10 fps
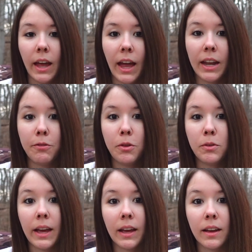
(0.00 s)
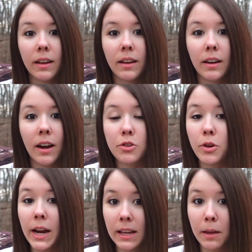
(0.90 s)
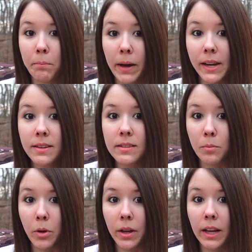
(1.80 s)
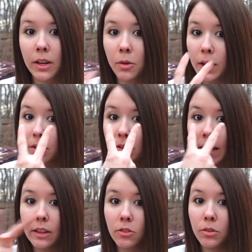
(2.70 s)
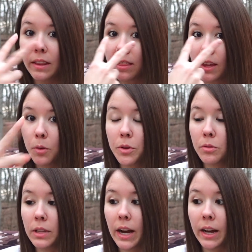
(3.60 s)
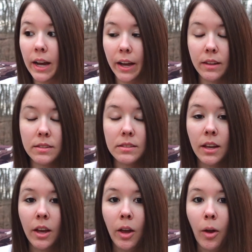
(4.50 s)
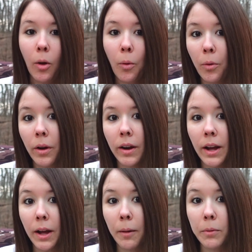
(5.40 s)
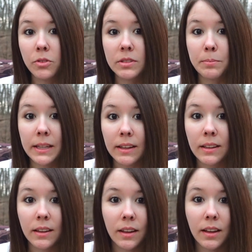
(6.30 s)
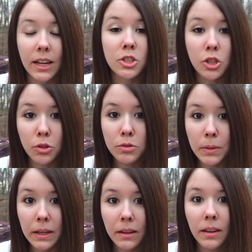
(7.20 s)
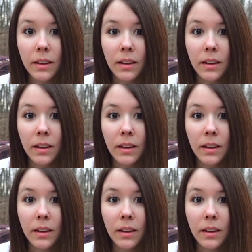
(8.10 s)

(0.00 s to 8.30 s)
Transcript: And if you like are trying to get by someone and you either like do that thing where you lock eyes or you just be like, excuse me,